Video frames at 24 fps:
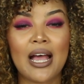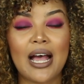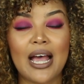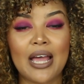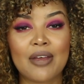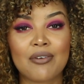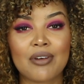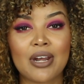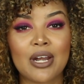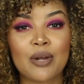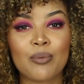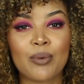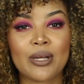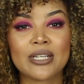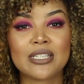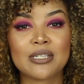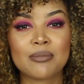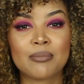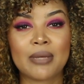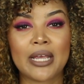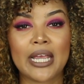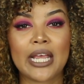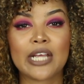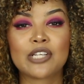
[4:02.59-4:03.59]
I really
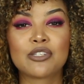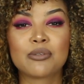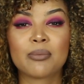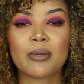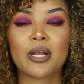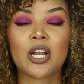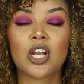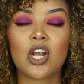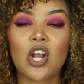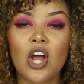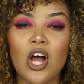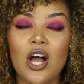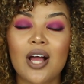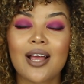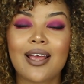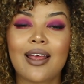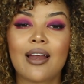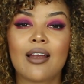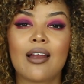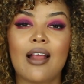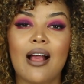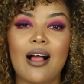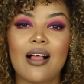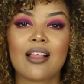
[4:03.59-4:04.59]
wanted my hair to be long
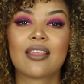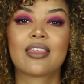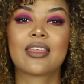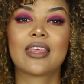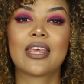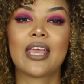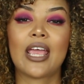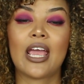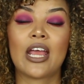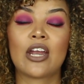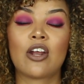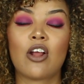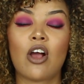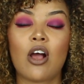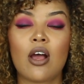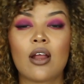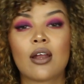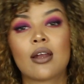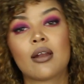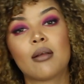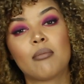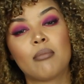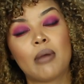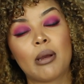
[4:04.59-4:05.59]
and healthy and
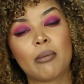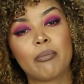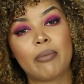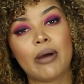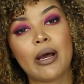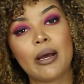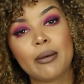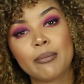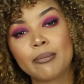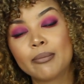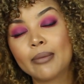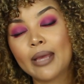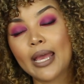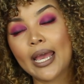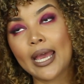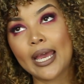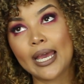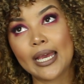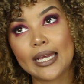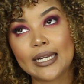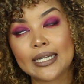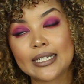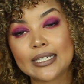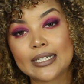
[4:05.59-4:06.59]
on my bum,
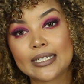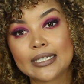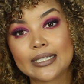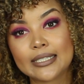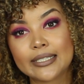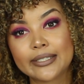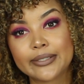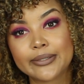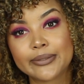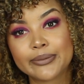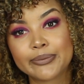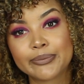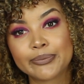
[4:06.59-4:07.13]
and